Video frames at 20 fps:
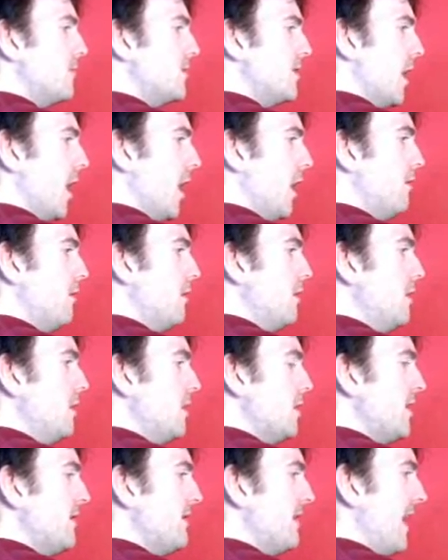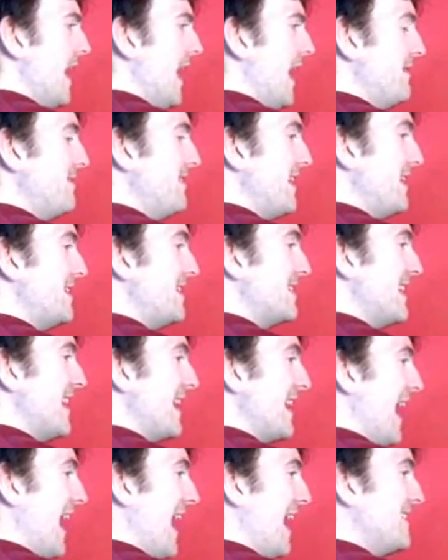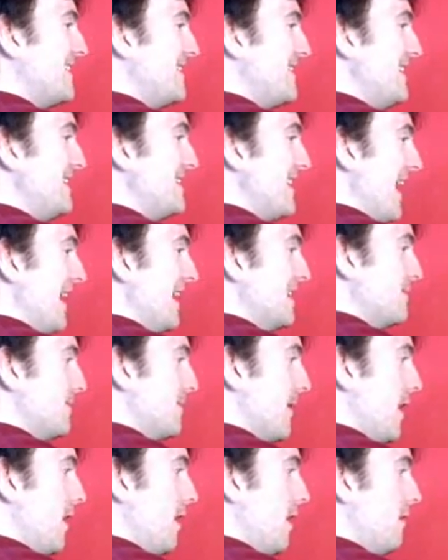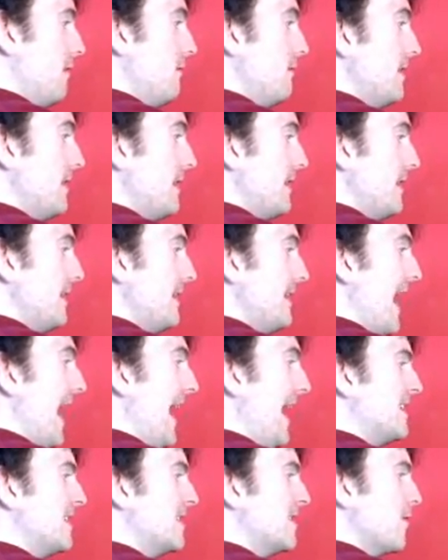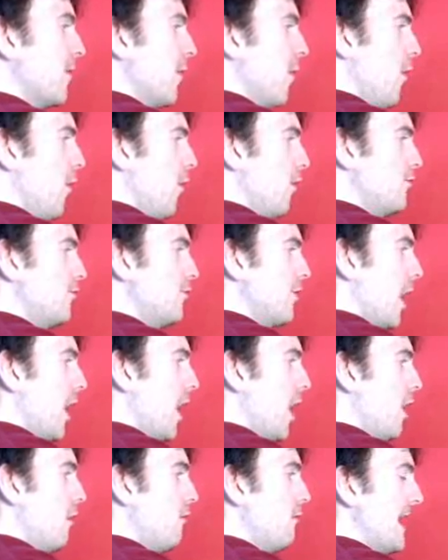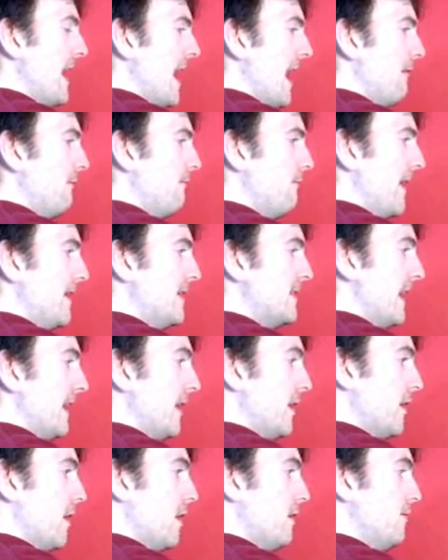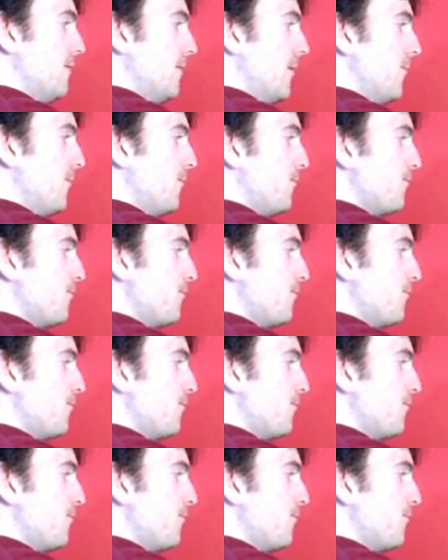So you kind of need to say at this expo, yes or no, when's it going to open?